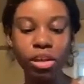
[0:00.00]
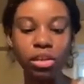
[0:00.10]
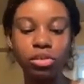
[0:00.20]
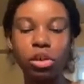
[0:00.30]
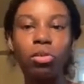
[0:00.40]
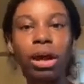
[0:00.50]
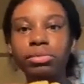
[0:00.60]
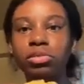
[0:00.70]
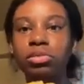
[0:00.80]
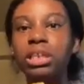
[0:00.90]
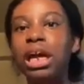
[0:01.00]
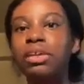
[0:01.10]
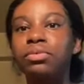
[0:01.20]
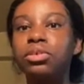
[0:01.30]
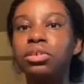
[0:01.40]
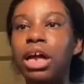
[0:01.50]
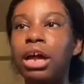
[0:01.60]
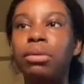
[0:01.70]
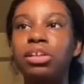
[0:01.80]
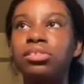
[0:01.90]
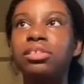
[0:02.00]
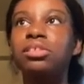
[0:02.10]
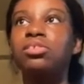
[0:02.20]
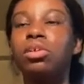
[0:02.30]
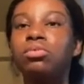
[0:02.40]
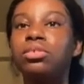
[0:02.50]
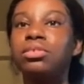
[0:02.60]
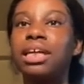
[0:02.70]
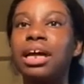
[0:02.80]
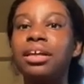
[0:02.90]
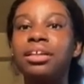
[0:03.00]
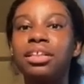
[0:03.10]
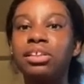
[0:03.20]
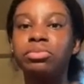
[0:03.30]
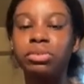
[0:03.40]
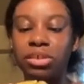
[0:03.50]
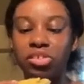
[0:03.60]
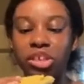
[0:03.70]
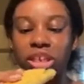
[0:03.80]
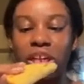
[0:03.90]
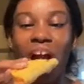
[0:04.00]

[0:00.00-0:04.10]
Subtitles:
Don't ever do that. If you're a guy watching this, don't do that. That's really shitty.